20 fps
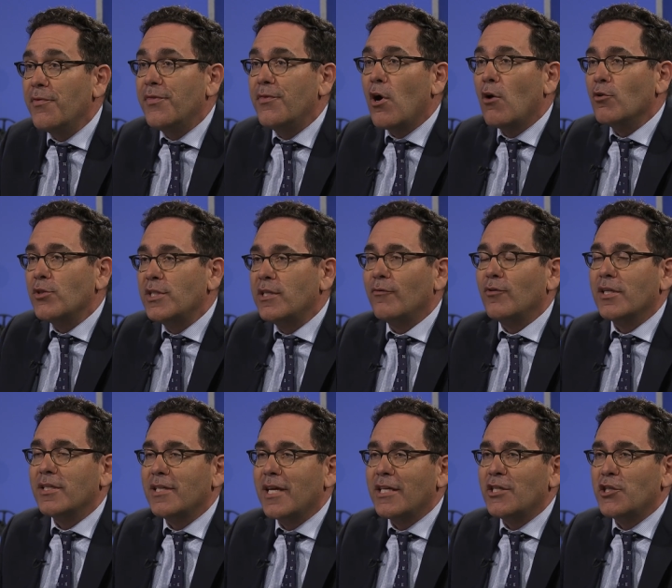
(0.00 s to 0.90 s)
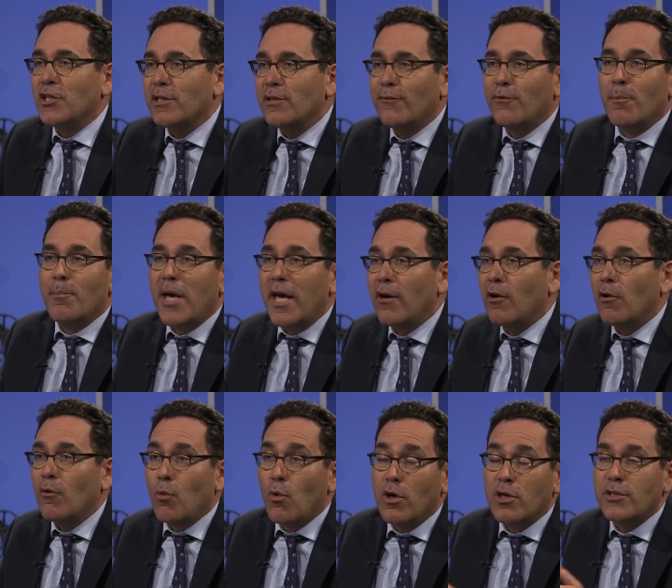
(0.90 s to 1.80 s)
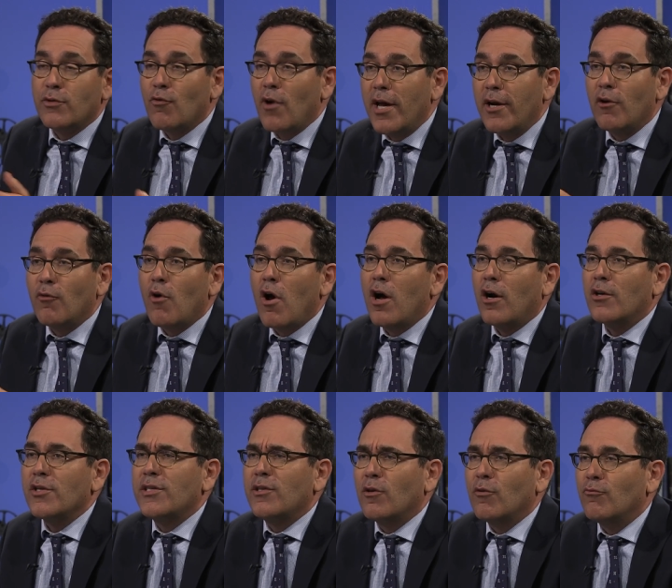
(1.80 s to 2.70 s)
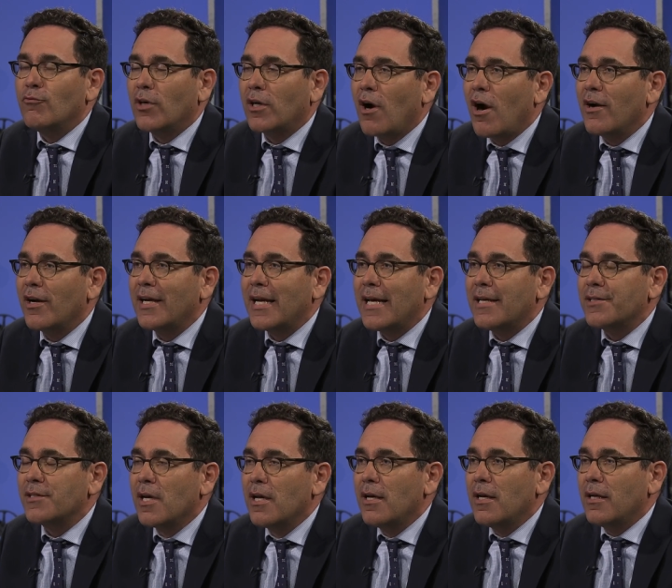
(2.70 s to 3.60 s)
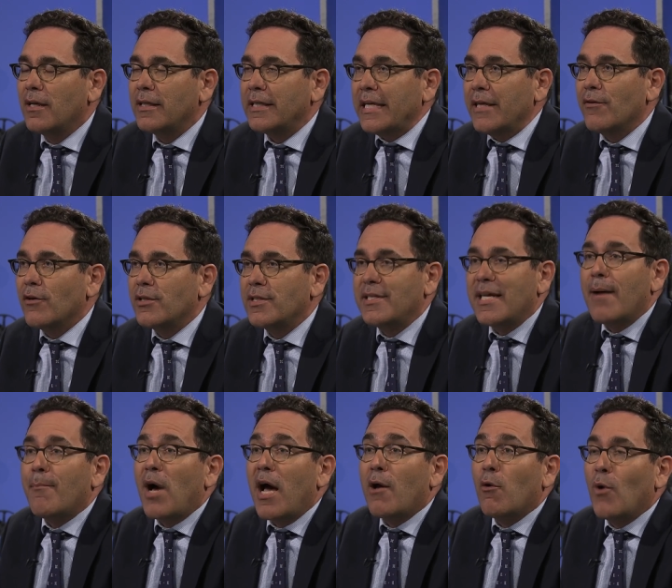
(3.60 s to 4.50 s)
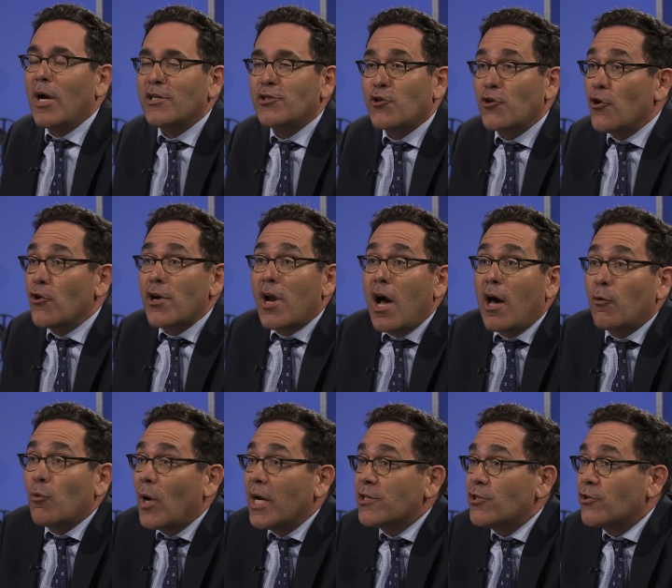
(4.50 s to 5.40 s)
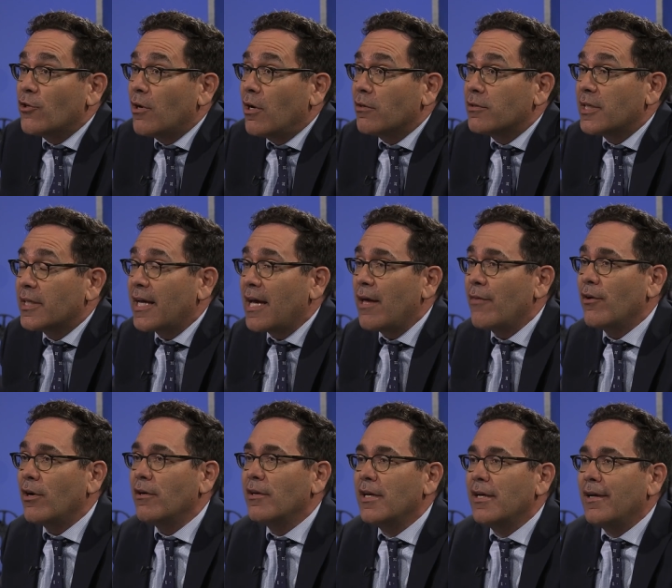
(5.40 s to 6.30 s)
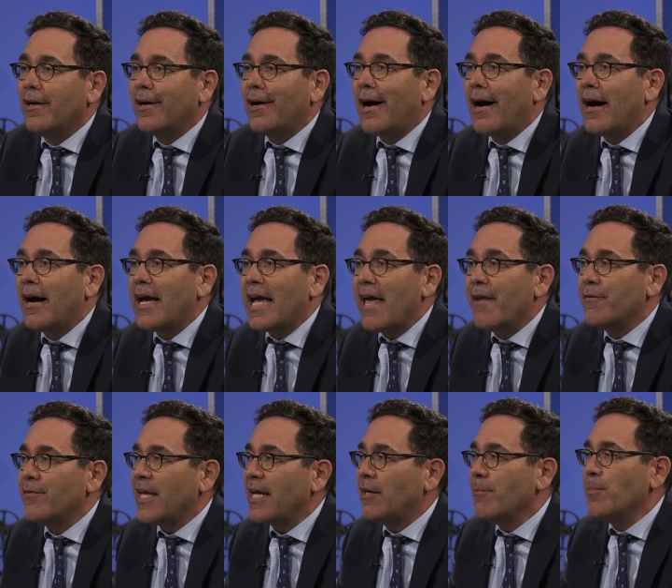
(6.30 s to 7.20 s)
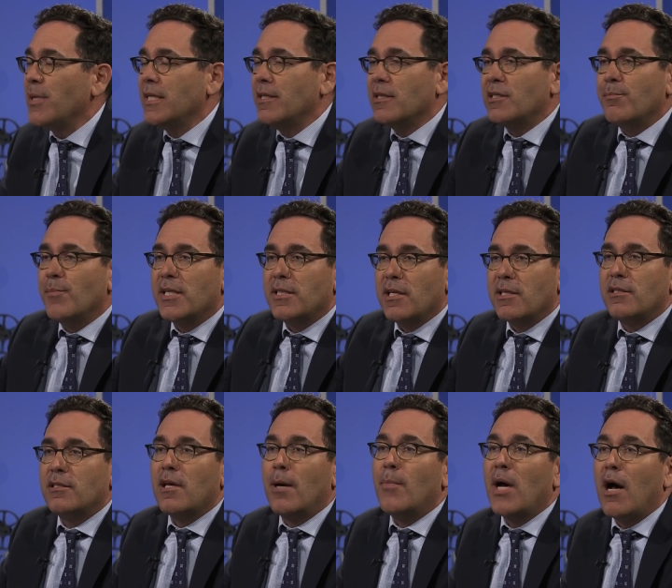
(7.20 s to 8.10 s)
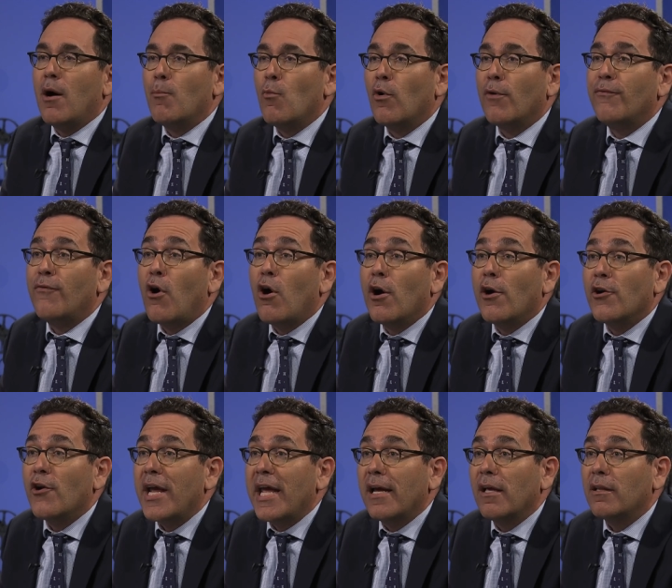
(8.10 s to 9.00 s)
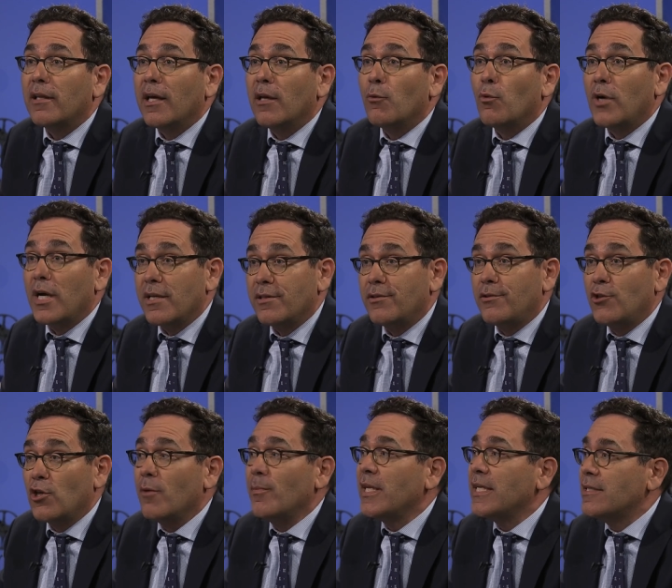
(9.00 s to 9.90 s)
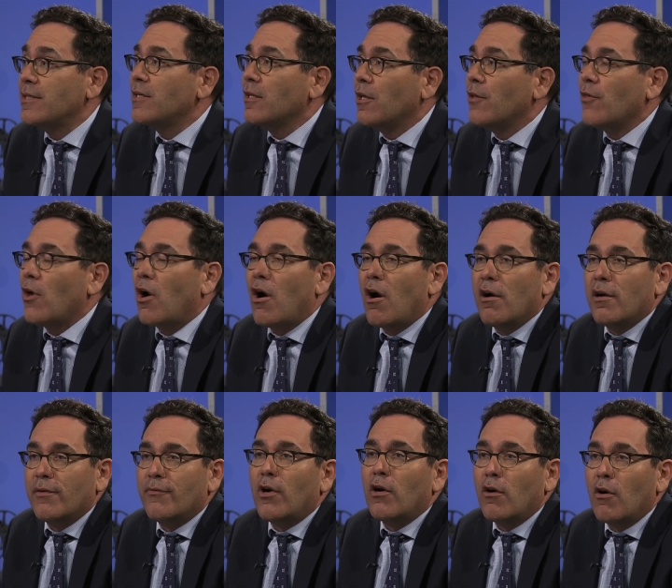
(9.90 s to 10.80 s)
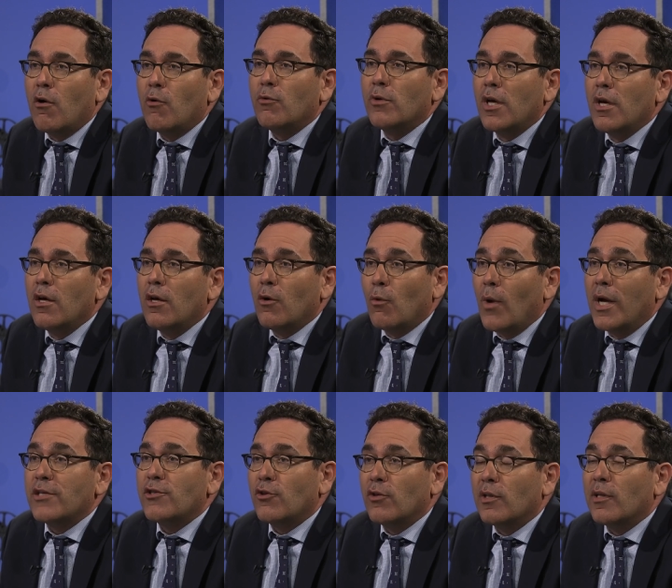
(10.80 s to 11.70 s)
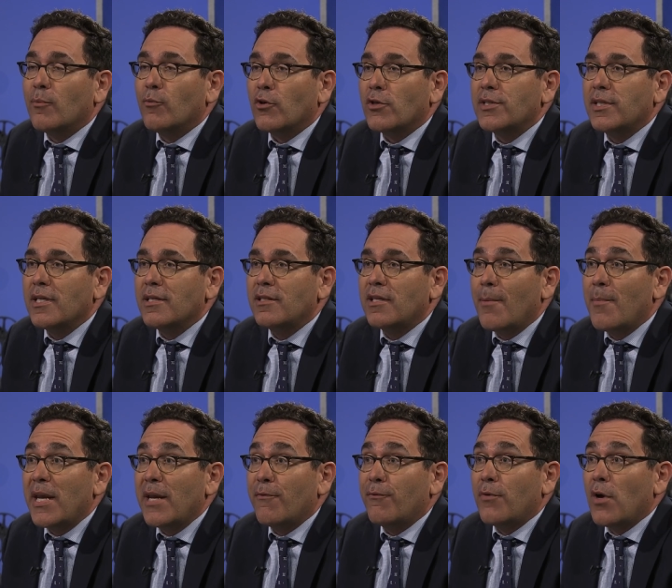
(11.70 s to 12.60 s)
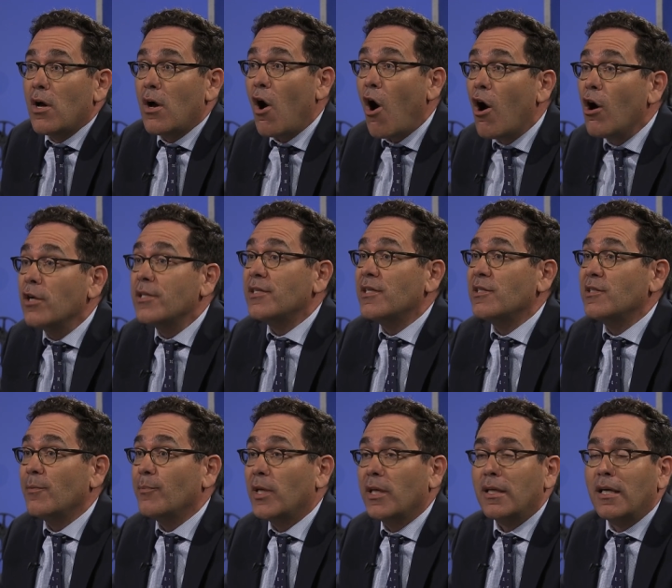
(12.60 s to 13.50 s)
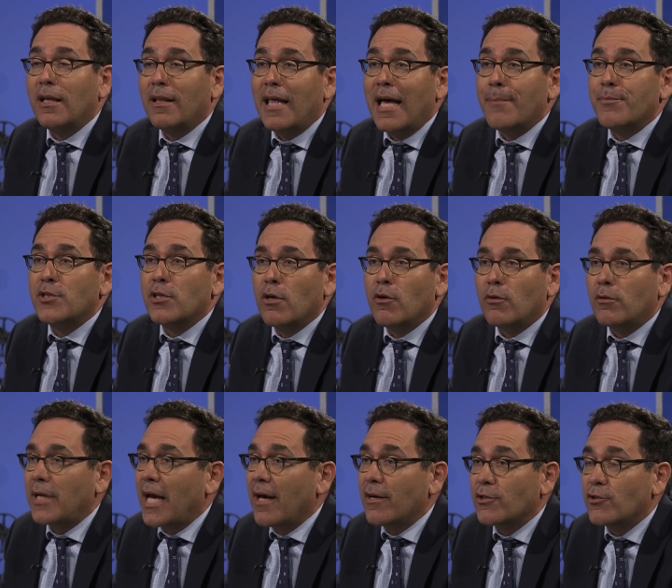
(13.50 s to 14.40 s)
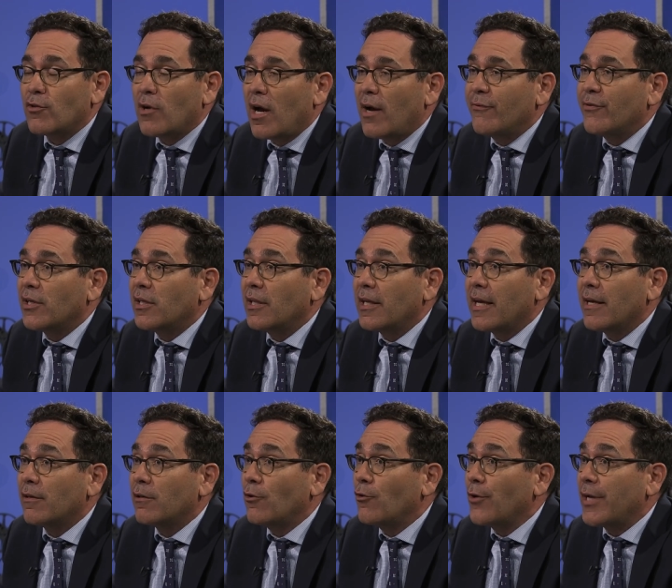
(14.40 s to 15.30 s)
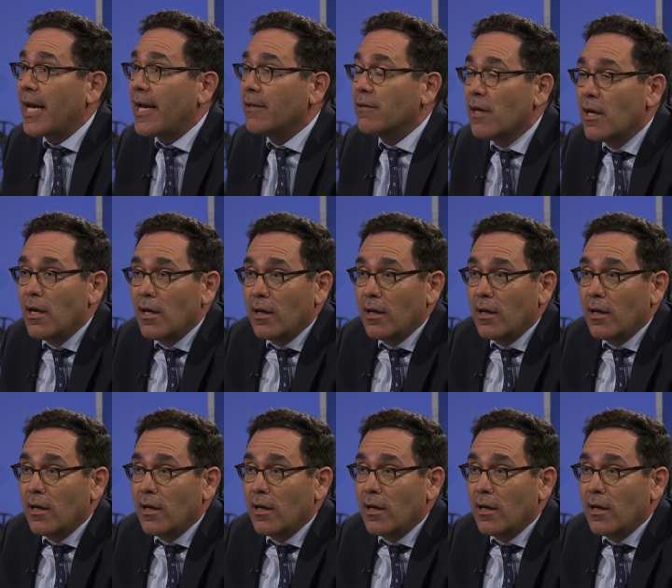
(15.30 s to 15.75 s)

those civilizations, for better or worse, right or wrong, are still regarded as either semi-Western or non-Western altogether, uh, and they can be dismissed as somehow more foreign or alien. Whereas Germany is still in the heart of our own Western liberal system, and if our system can collapse so catastrophically and create